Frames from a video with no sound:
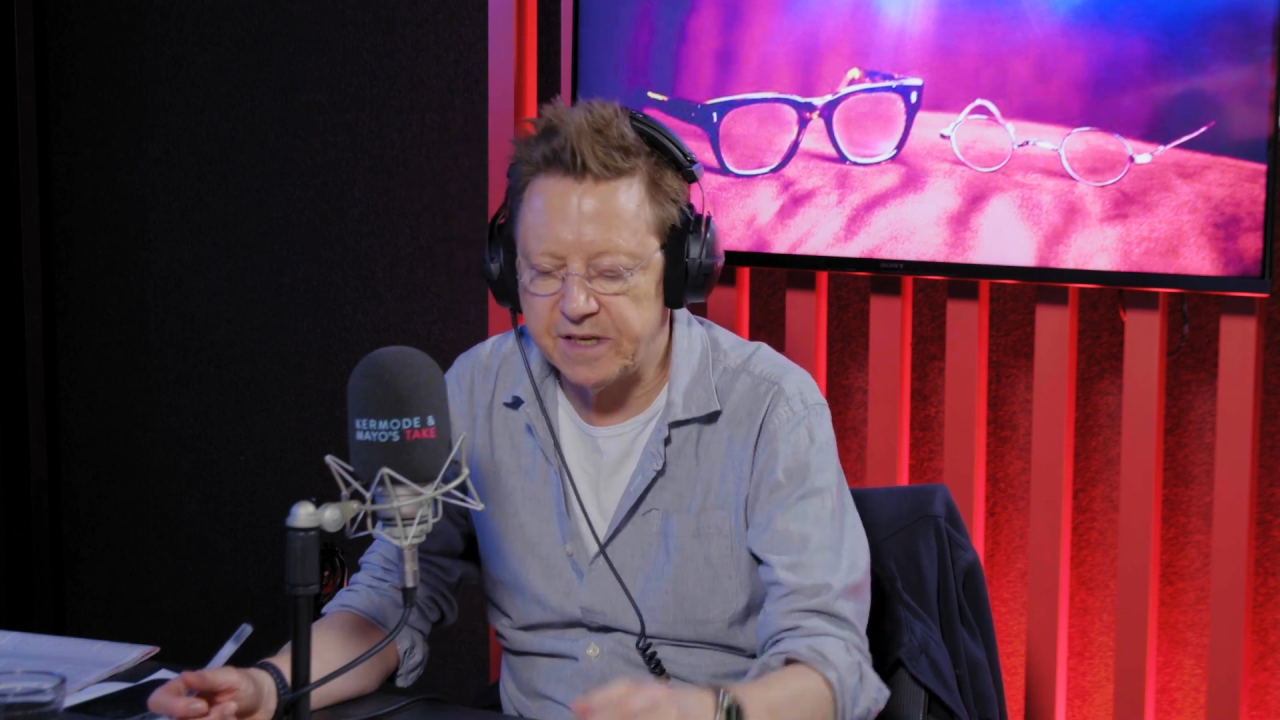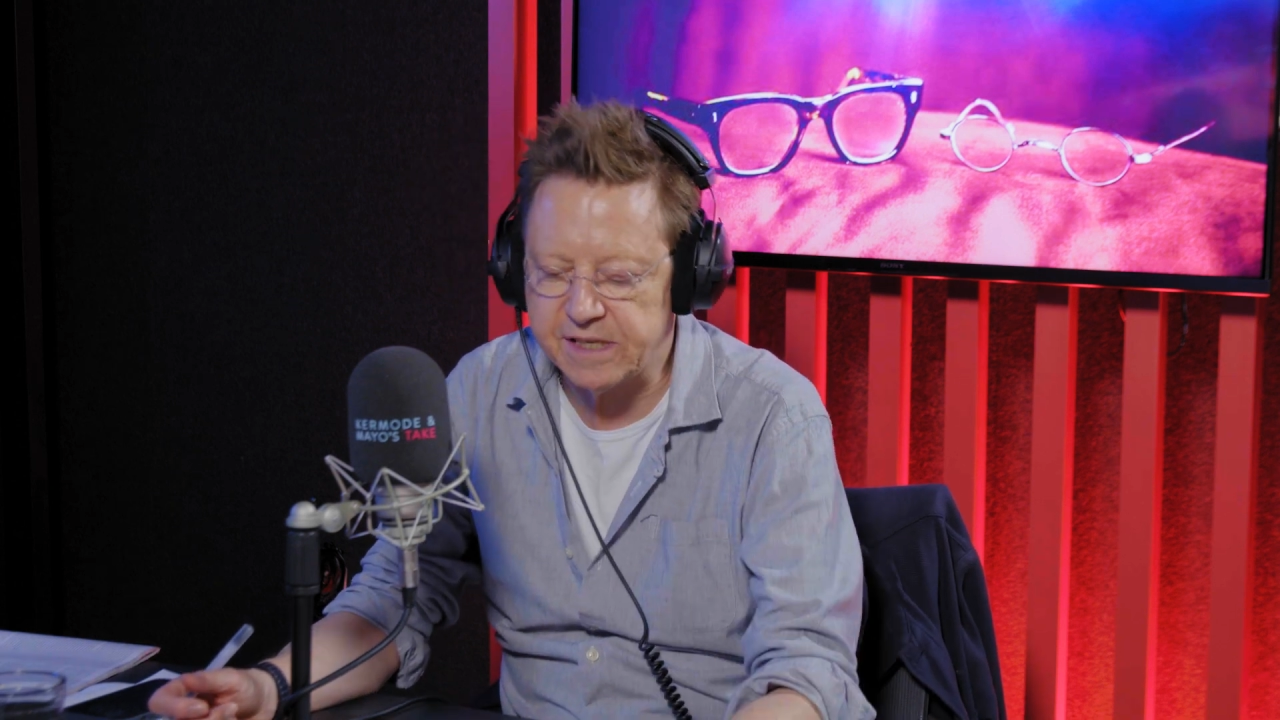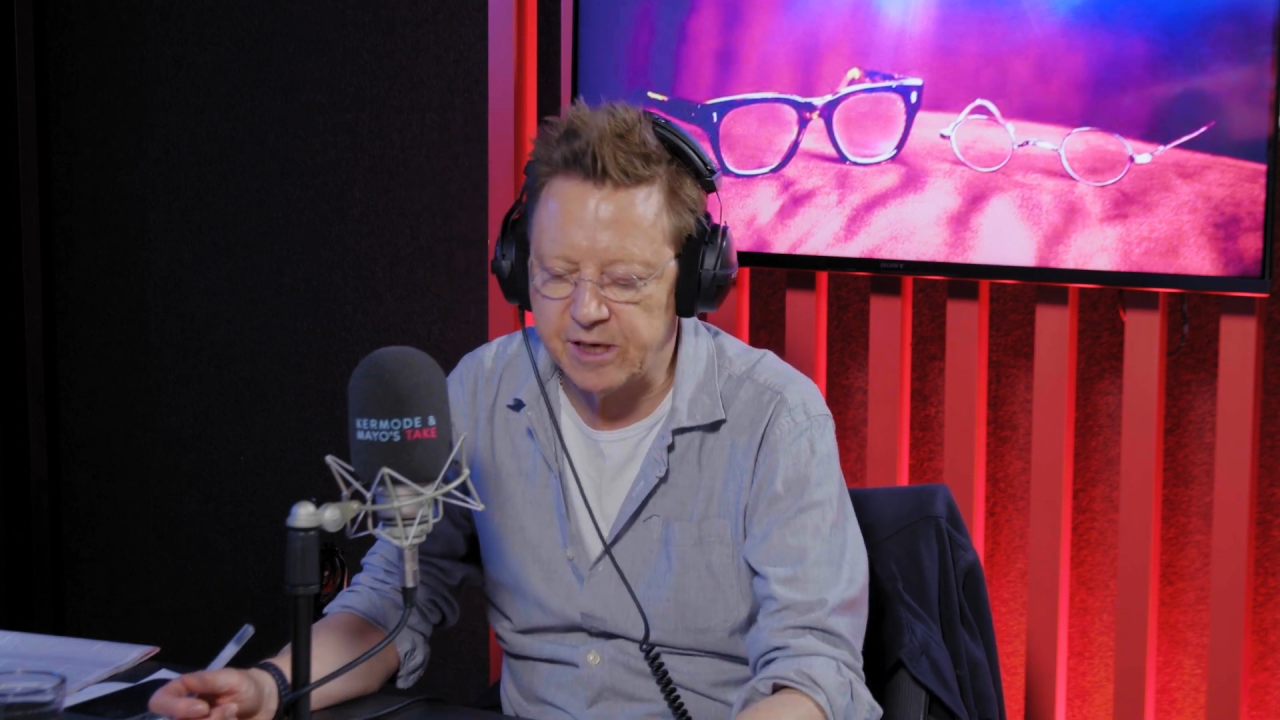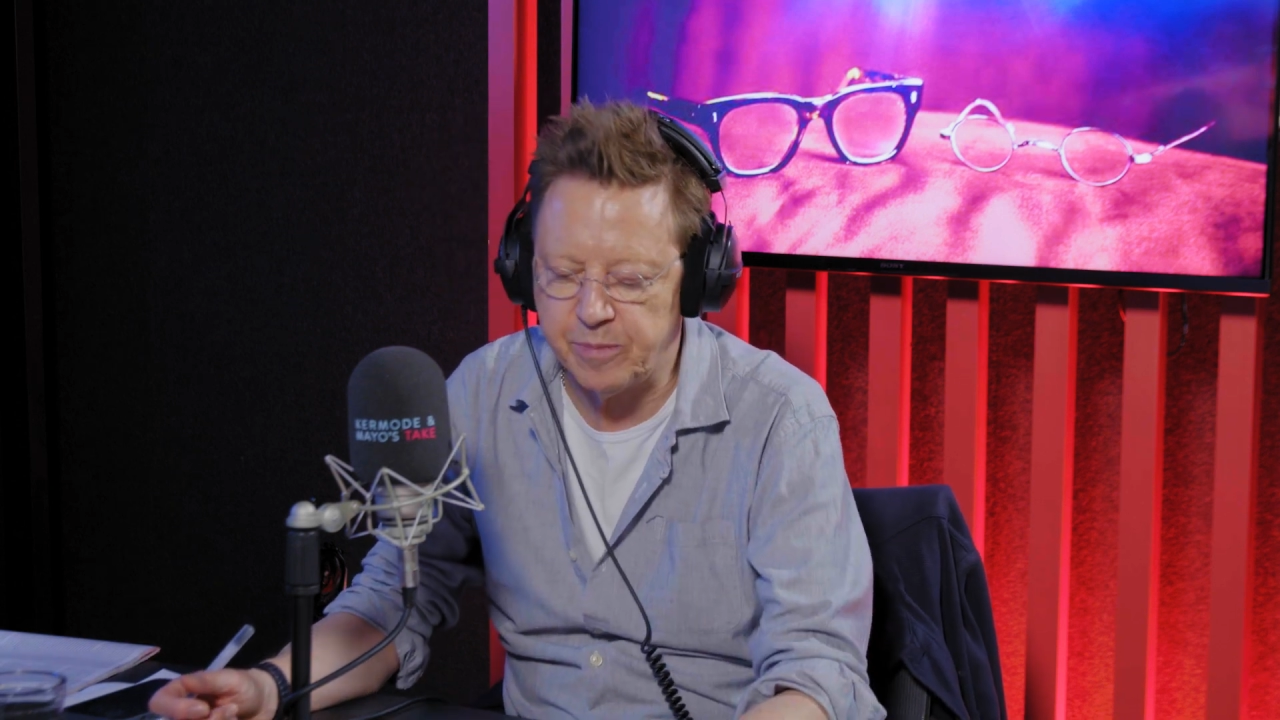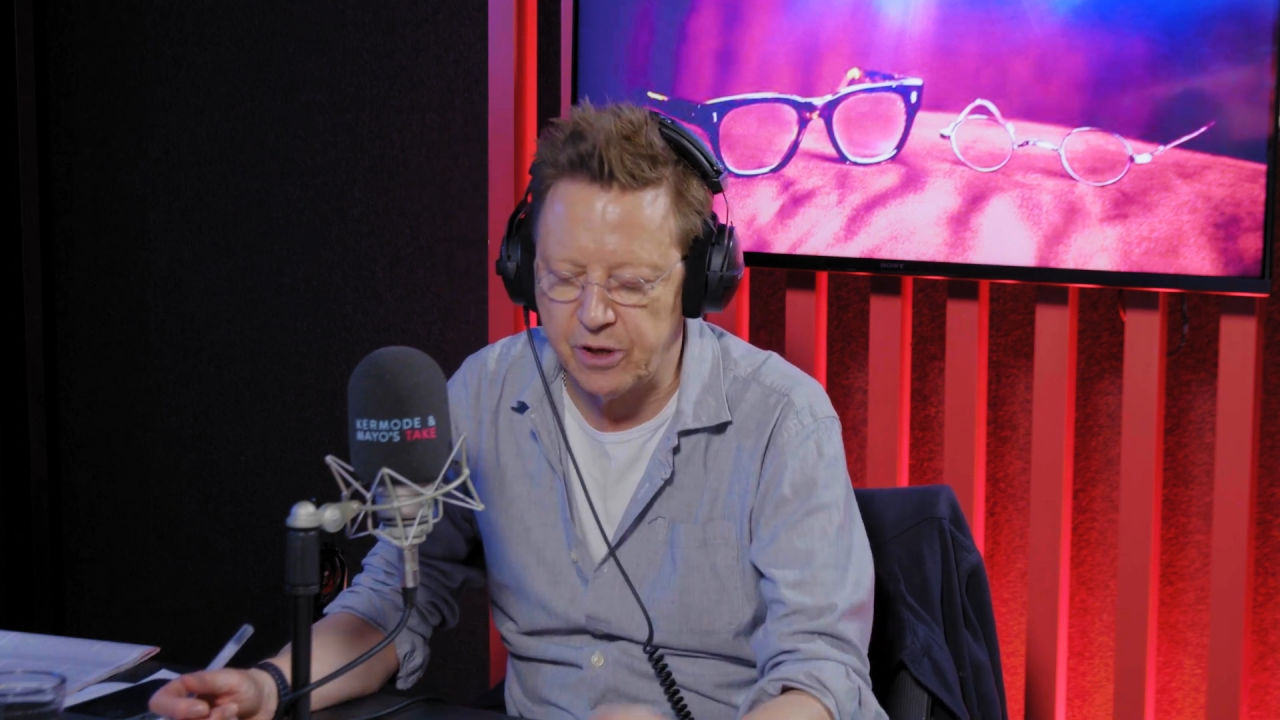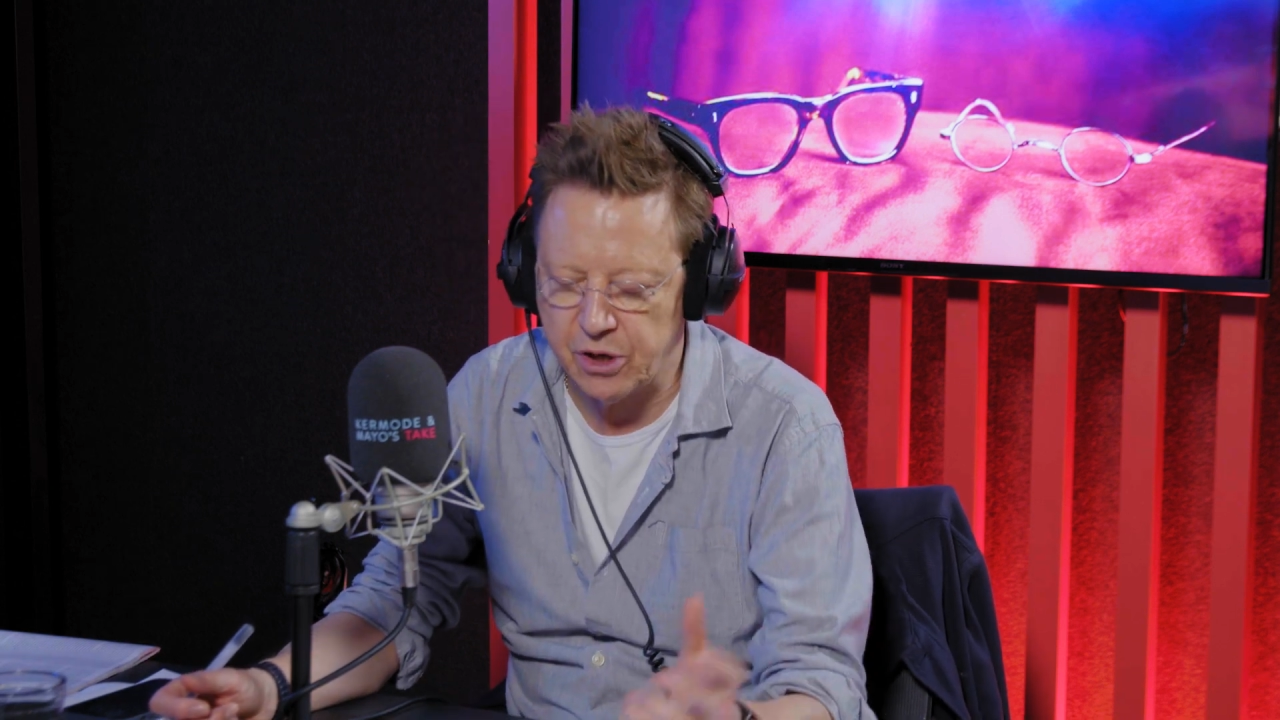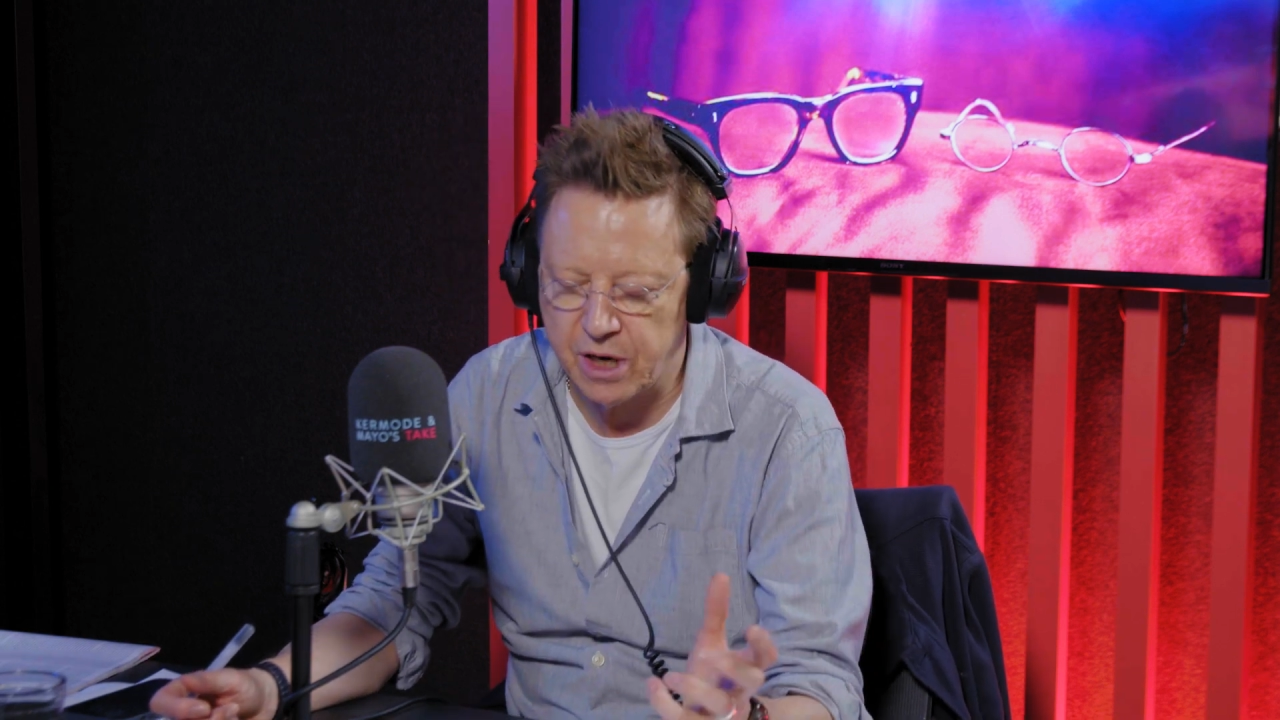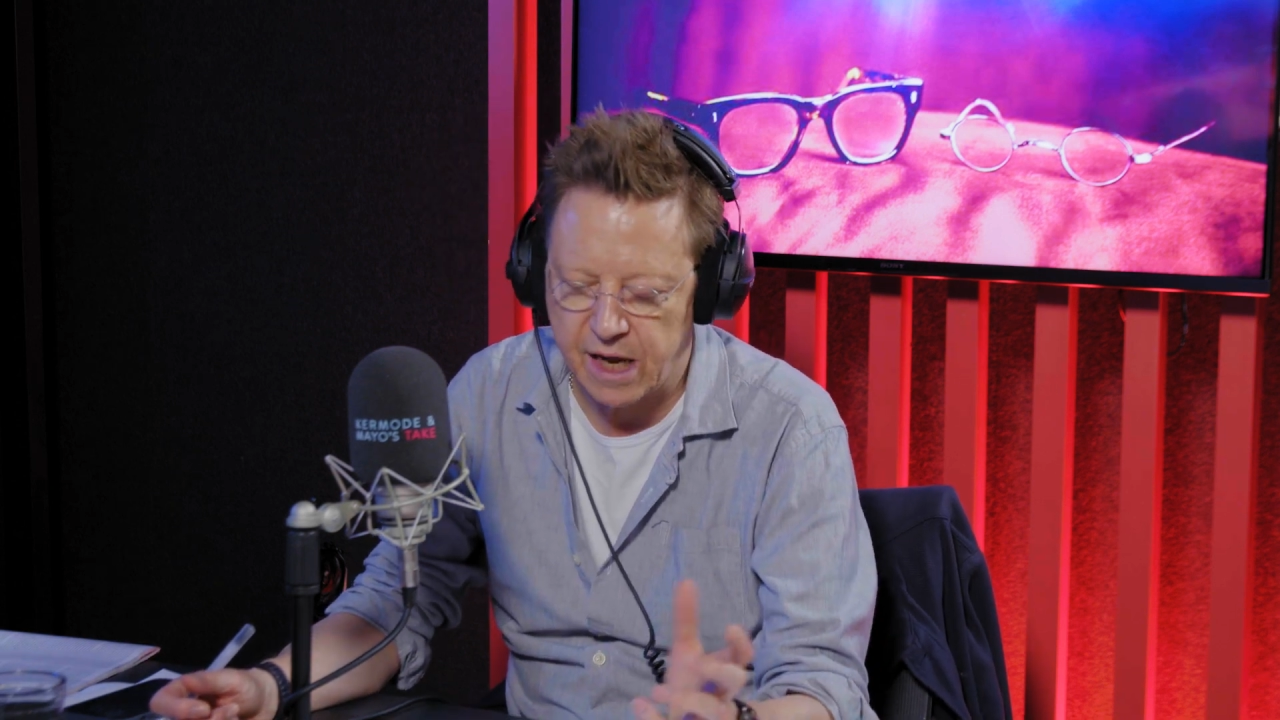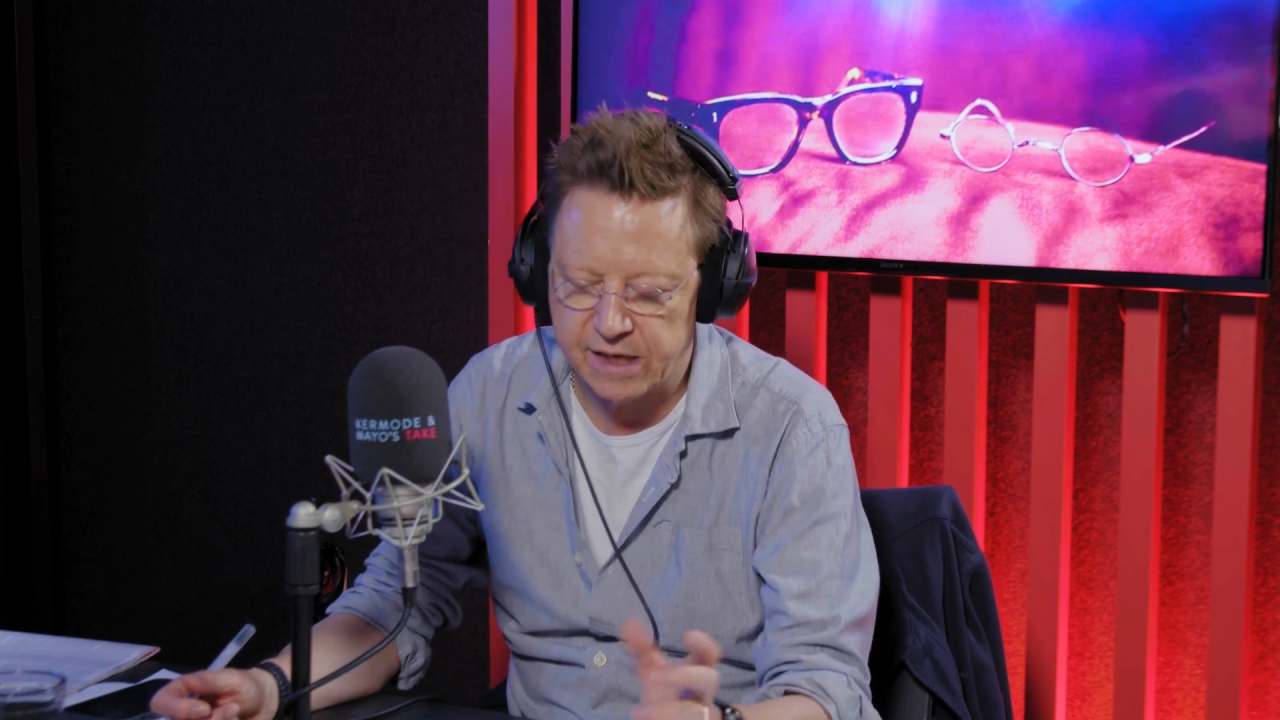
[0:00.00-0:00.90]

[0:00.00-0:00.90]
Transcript: is going to be on.